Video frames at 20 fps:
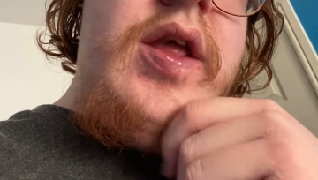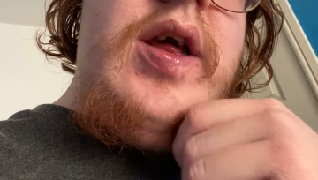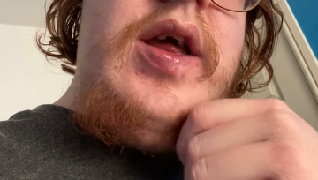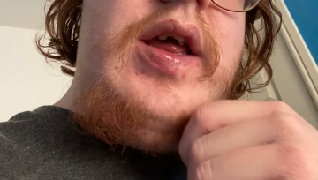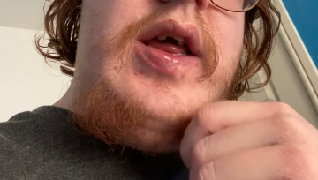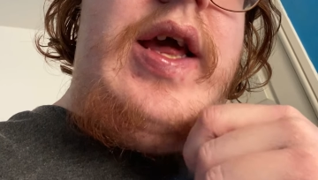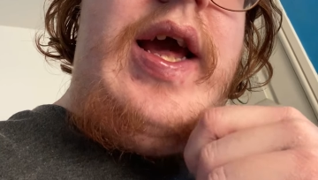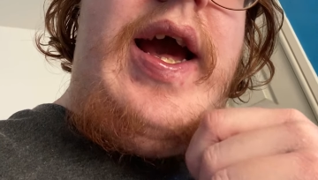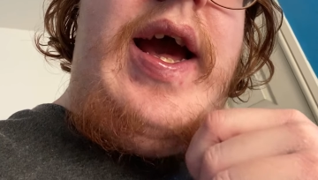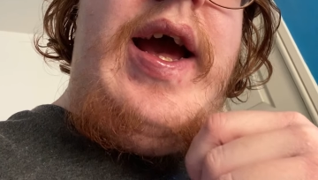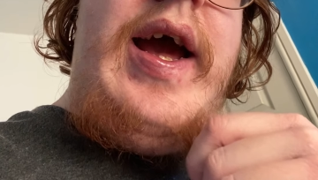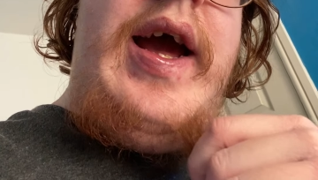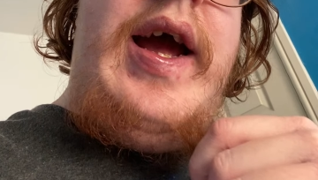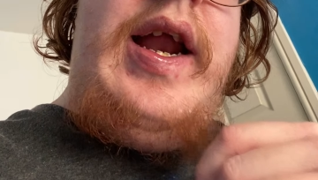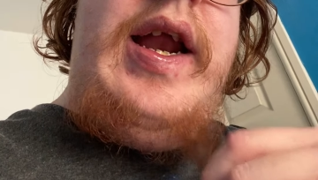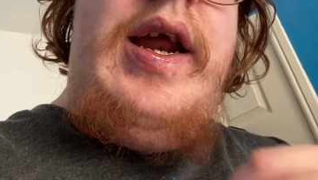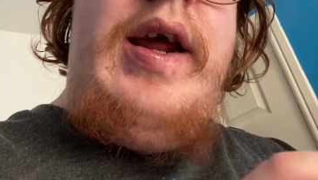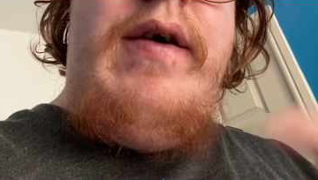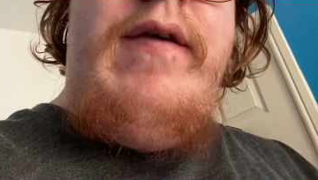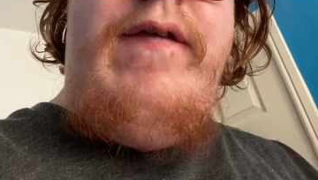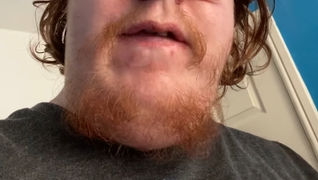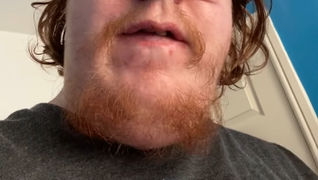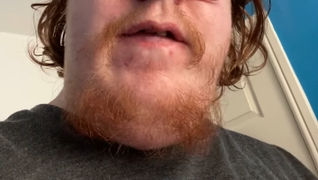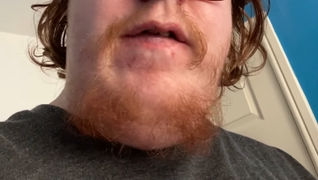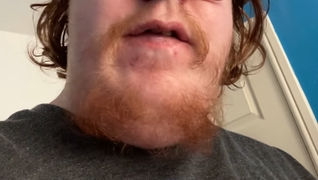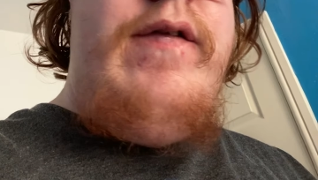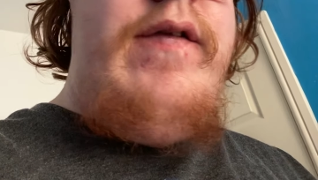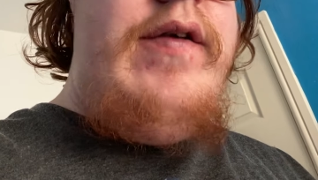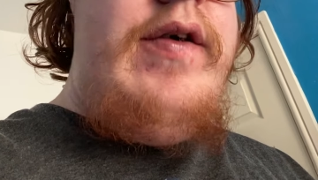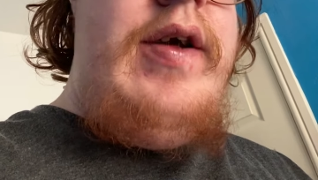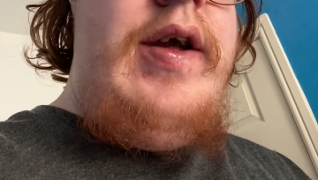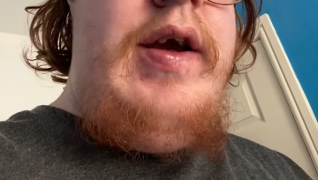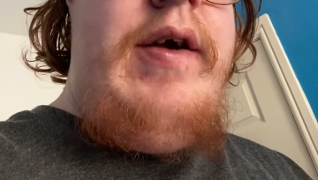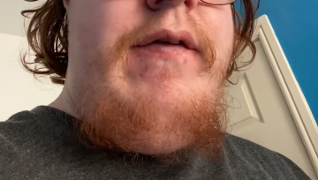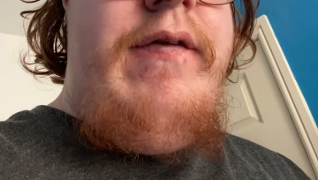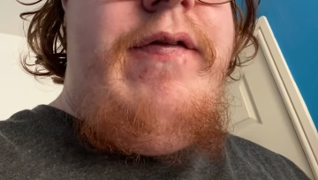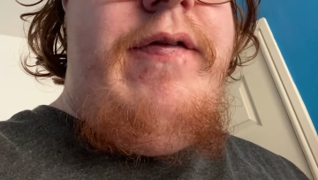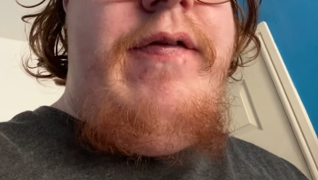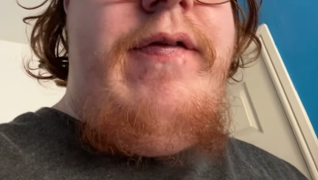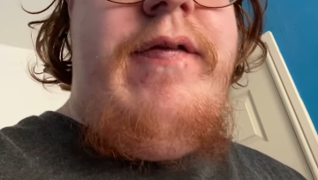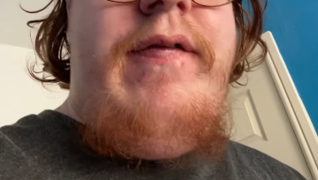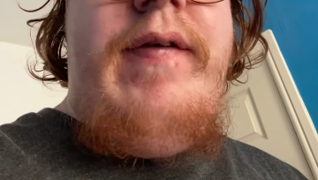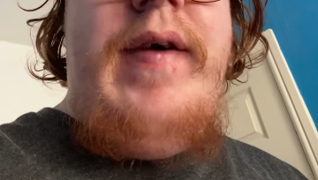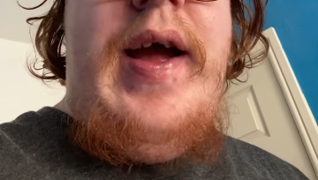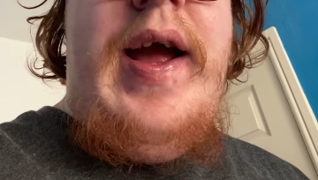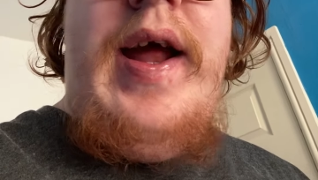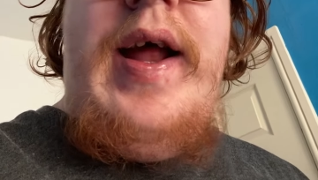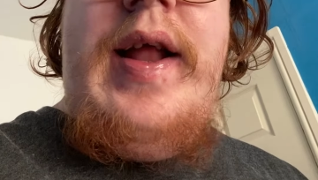yeah and if if